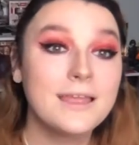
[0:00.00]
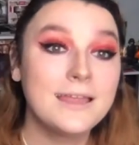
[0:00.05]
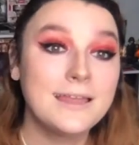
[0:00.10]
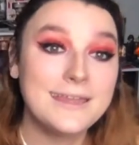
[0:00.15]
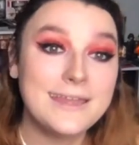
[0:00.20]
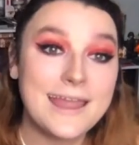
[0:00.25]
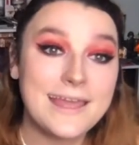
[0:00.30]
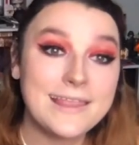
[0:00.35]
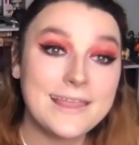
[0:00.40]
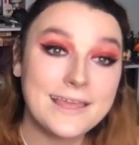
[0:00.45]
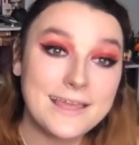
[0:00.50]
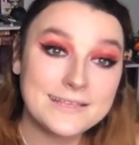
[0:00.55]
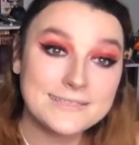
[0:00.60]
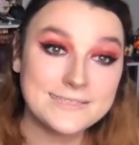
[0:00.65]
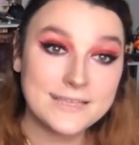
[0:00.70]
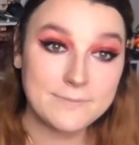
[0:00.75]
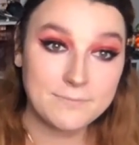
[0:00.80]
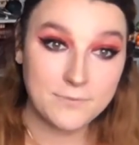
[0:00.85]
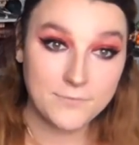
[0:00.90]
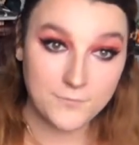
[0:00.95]
Now, like I
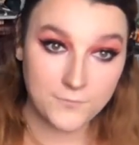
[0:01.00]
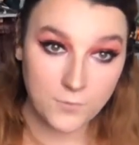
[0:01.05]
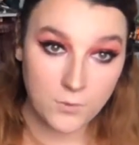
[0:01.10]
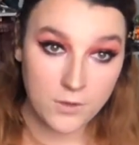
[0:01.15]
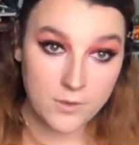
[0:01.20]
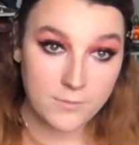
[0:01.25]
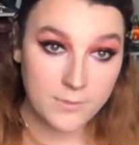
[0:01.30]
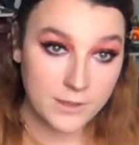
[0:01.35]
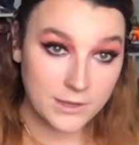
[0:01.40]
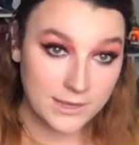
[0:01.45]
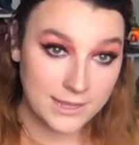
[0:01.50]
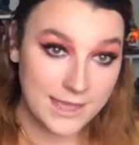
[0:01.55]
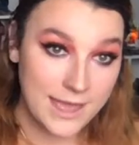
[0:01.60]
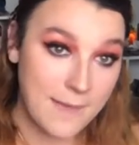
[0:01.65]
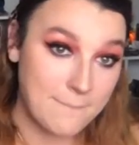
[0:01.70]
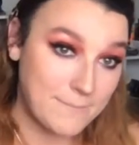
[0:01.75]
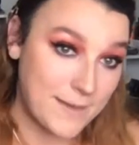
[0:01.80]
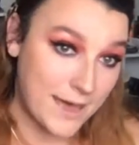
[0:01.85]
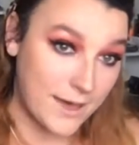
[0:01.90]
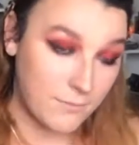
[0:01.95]
said before, we're going to get a
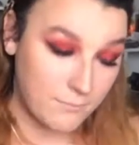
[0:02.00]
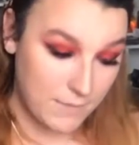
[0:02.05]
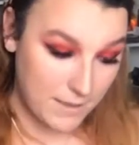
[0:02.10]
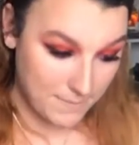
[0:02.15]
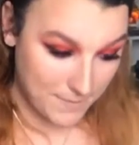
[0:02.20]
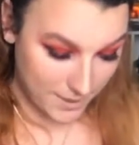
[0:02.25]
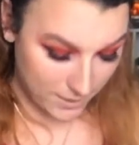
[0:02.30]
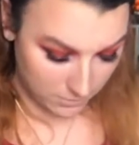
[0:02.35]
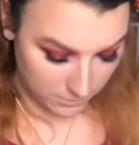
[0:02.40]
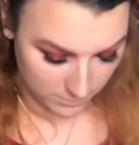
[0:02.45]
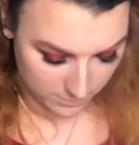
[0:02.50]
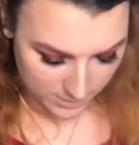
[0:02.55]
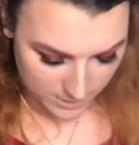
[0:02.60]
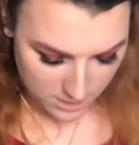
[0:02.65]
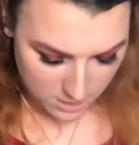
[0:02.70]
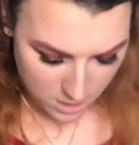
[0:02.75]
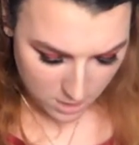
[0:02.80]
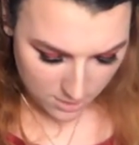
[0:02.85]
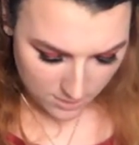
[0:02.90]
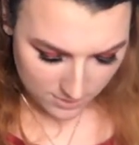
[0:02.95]
pat my powder in.
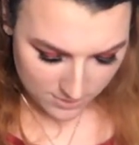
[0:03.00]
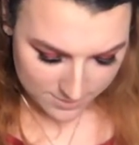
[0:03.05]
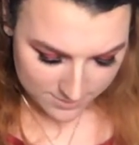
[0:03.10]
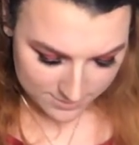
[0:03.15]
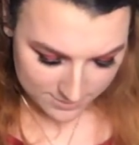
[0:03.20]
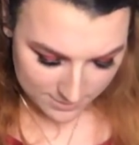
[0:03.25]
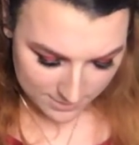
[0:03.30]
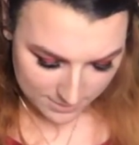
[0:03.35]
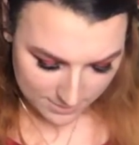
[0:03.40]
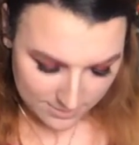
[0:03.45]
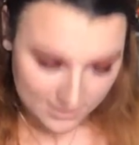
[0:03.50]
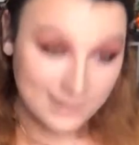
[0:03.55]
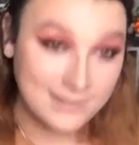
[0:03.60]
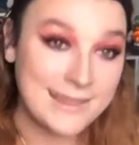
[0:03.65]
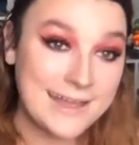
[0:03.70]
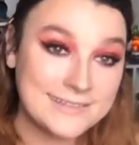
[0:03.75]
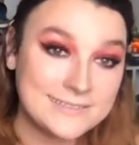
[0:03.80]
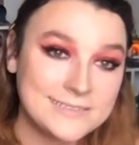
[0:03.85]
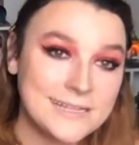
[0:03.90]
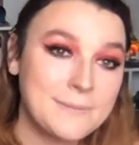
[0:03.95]
This is,
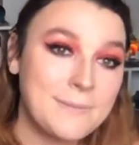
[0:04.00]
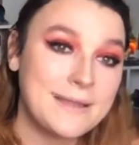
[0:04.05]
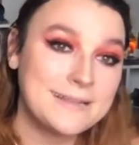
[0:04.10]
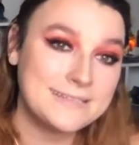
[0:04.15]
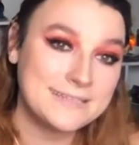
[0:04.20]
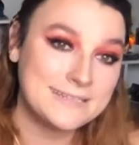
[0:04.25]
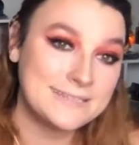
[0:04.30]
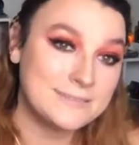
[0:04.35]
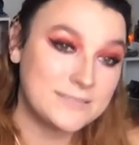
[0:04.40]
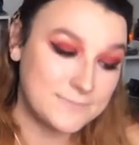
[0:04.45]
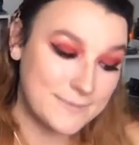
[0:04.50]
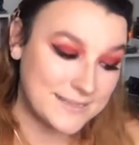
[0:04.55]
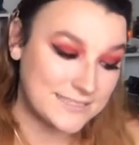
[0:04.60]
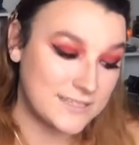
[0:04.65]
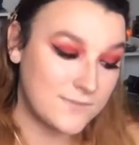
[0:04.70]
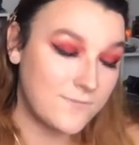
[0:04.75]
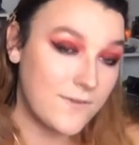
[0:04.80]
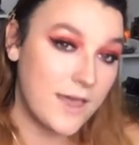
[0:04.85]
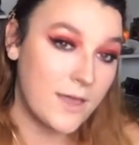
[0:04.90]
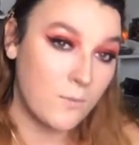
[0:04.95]
last time I didn't
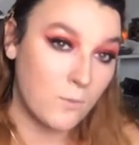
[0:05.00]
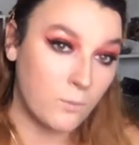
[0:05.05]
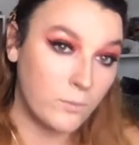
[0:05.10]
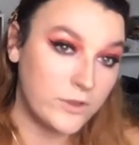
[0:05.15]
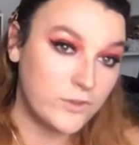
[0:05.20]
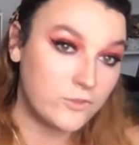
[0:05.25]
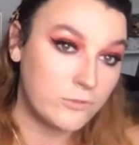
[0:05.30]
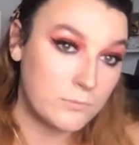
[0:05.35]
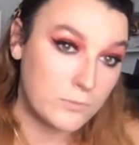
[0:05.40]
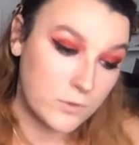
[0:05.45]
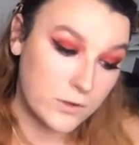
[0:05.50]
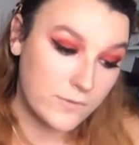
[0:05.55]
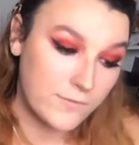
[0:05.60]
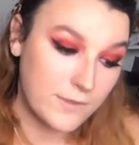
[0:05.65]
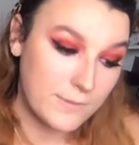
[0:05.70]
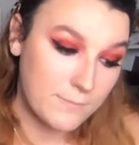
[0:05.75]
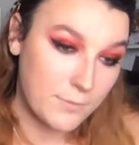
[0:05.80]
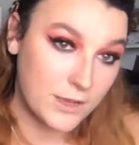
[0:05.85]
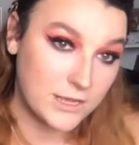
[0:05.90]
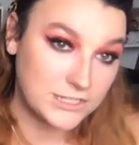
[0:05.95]
specify which Morphe
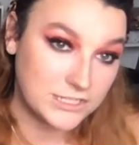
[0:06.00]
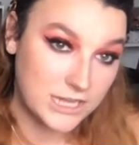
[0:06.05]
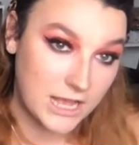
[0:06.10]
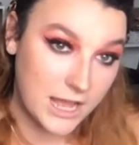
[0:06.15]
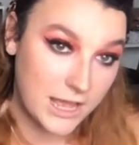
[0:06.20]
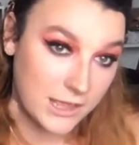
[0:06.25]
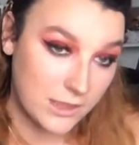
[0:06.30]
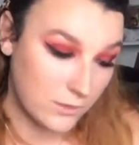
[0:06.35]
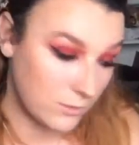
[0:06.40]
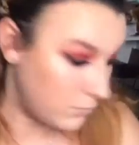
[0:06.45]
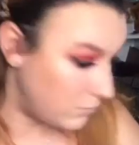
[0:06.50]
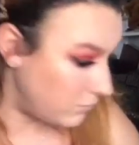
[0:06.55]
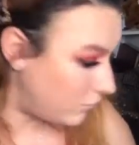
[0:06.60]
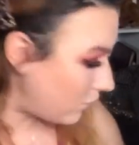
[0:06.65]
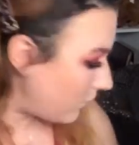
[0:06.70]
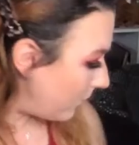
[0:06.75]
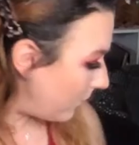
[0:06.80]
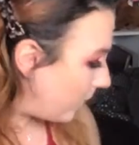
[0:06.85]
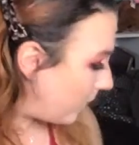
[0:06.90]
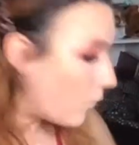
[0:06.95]
brush I used
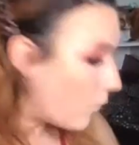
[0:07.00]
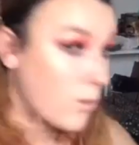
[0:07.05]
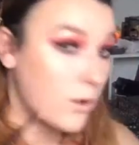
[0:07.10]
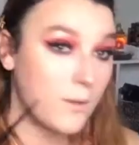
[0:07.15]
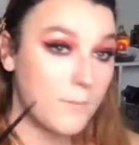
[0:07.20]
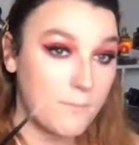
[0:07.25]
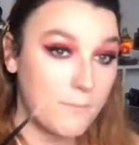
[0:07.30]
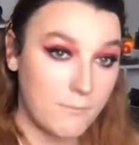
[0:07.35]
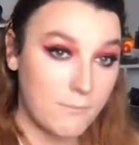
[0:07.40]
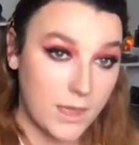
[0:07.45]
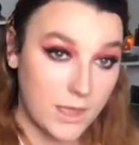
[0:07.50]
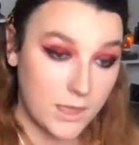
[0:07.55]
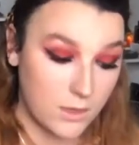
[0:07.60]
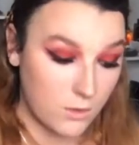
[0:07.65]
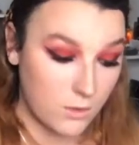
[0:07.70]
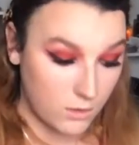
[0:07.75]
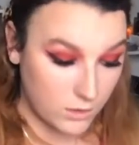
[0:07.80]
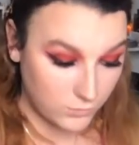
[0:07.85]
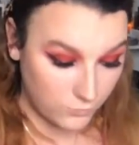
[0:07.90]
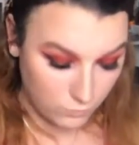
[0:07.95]
for my
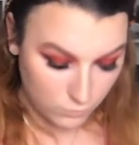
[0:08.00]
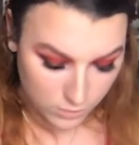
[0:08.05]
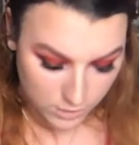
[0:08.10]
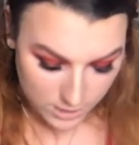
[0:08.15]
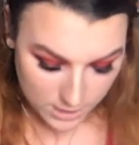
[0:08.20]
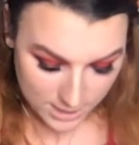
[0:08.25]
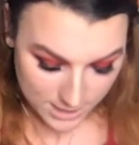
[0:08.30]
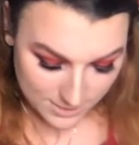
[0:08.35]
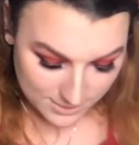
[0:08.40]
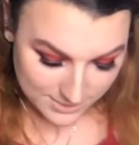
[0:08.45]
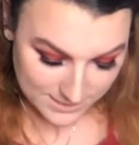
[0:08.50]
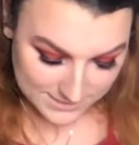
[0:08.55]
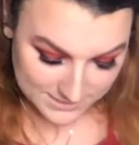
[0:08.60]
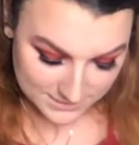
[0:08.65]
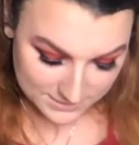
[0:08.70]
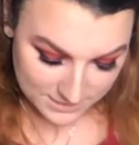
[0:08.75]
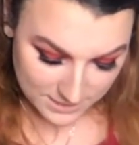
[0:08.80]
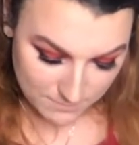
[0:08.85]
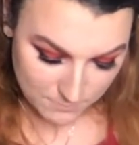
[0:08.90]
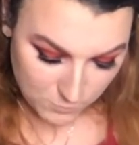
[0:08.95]
contour. This is
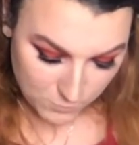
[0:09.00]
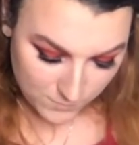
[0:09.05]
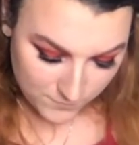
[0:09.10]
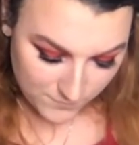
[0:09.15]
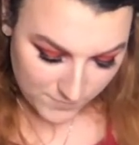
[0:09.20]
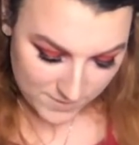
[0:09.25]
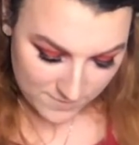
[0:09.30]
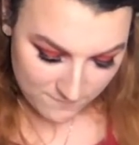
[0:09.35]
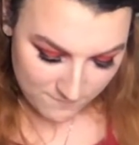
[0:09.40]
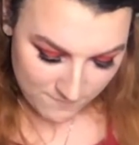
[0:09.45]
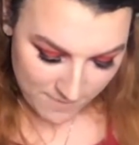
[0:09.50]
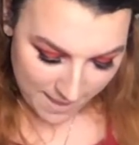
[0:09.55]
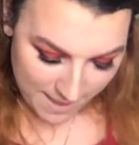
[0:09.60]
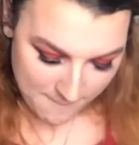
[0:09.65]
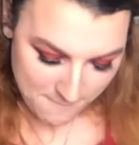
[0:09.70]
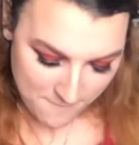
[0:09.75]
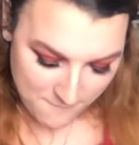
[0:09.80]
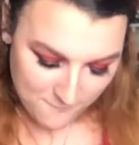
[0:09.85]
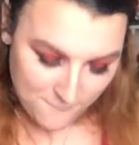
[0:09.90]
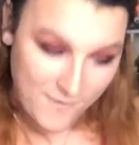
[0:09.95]
the Morphe
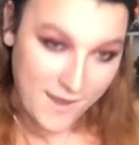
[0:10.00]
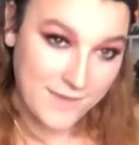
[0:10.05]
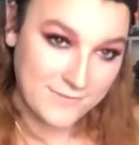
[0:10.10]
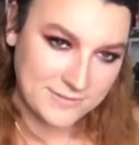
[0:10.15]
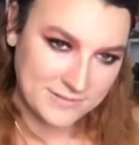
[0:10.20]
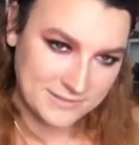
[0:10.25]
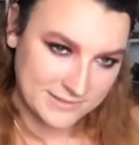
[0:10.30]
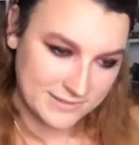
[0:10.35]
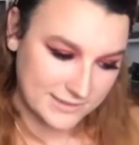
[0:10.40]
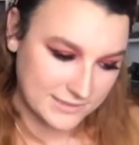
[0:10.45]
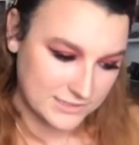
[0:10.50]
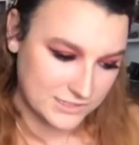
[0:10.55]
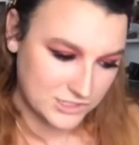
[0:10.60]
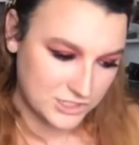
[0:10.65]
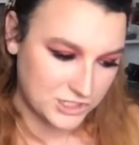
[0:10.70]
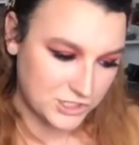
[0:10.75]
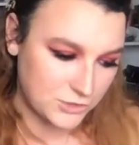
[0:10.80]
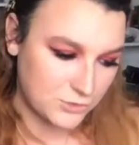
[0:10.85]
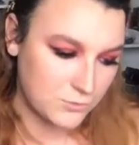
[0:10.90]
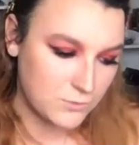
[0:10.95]

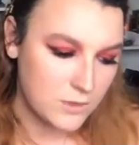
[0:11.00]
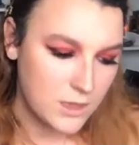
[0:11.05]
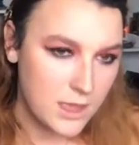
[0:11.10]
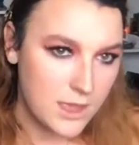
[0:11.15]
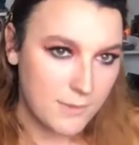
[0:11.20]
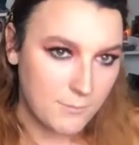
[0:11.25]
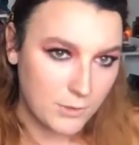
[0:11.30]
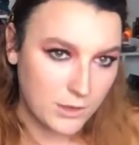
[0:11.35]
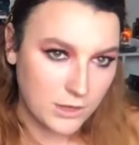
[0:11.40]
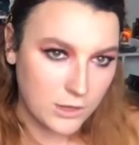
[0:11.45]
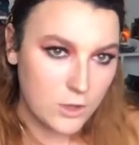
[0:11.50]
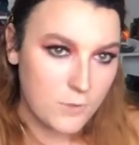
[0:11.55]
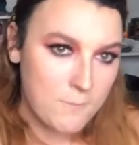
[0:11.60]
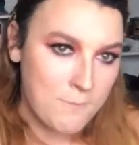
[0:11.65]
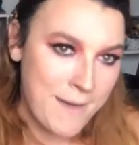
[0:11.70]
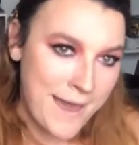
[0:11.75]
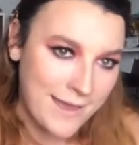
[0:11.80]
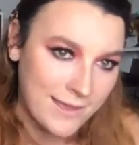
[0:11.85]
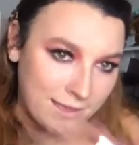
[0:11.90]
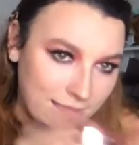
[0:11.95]
M562. I'm going to go
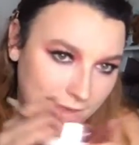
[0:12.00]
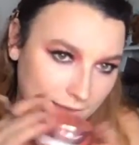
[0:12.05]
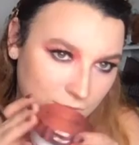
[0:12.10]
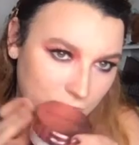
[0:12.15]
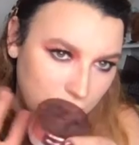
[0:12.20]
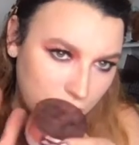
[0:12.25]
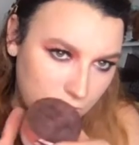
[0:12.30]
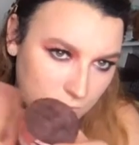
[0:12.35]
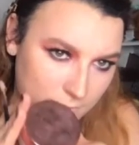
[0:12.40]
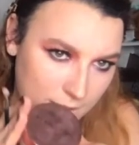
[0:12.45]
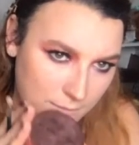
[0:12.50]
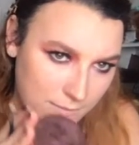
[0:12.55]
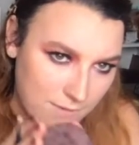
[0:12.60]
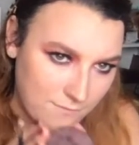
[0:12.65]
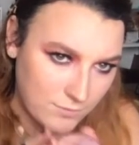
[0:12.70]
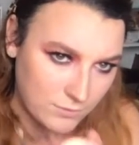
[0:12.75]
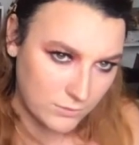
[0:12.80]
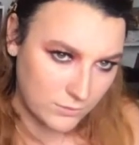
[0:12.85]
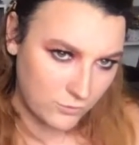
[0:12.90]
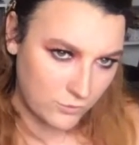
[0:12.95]
back into my
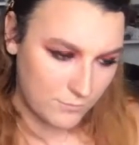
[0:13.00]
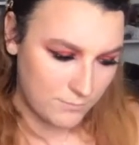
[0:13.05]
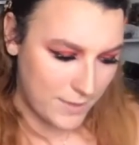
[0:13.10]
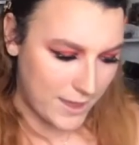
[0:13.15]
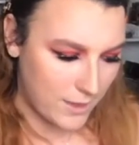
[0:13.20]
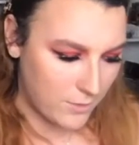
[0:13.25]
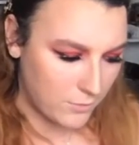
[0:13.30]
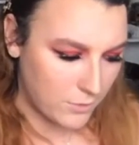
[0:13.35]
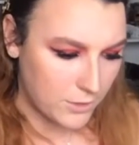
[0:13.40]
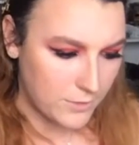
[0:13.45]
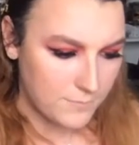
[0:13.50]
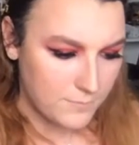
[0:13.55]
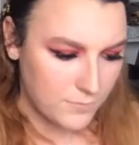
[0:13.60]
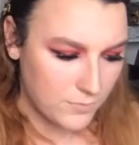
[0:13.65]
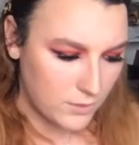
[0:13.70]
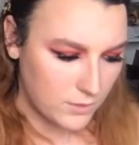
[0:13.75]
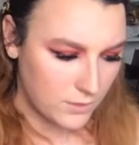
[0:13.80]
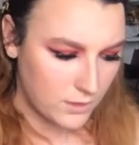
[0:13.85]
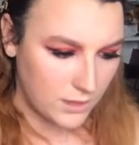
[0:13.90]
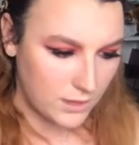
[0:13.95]
Revolution powder
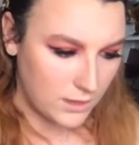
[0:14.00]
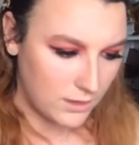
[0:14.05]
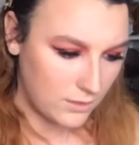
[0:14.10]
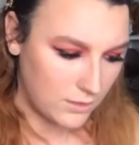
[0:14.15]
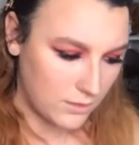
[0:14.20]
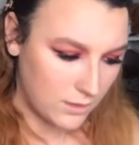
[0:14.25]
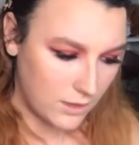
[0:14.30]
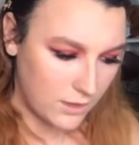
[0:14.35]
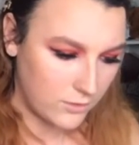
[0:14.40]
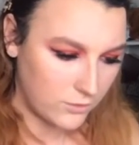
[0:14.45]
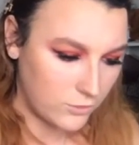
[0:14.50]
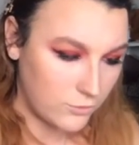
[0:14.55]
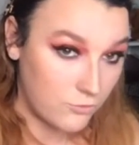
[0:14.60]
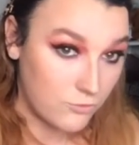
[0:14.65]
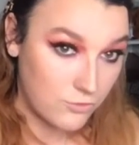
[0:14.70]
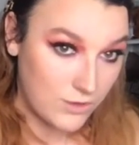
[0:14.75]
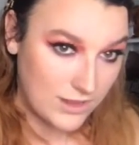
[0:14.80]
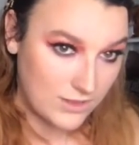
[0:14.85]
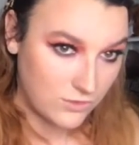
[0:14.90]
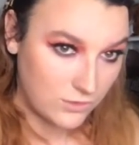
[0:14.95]
in the color
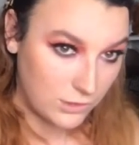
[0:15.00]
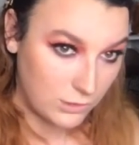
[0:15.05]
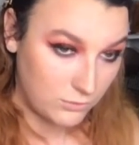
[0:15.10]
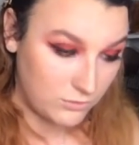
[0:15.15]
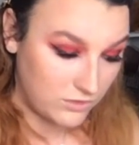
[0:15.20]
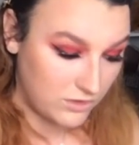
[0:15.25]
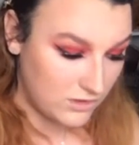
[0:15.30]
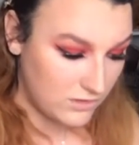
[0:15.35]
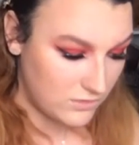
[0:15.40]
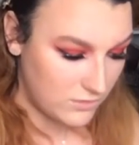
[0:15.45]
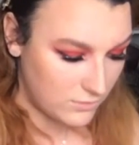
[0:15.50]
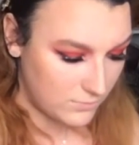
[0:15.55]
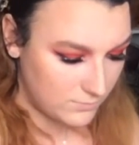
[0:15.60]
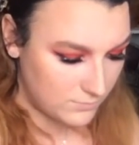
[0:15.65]
Translucent.